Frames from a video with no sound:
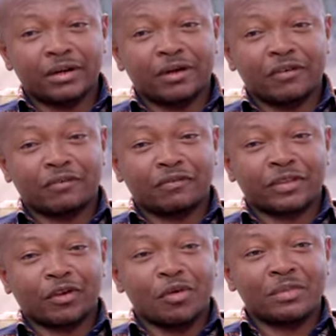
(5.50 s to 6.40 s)
of
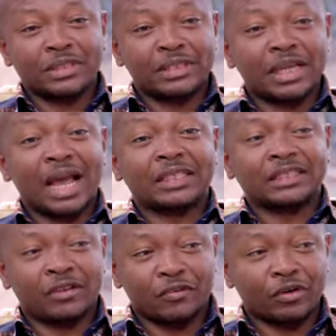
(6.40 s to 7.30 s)
the committee
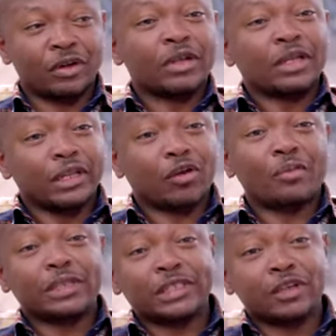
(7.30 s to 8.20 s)
I7, the
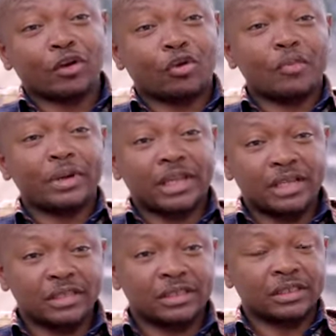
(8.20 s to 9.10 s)
Committee on
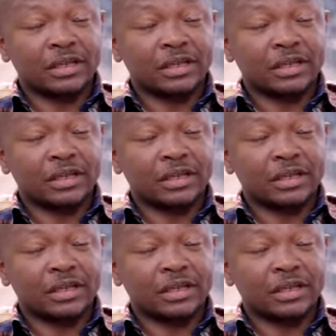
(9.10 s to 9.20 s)
Communications.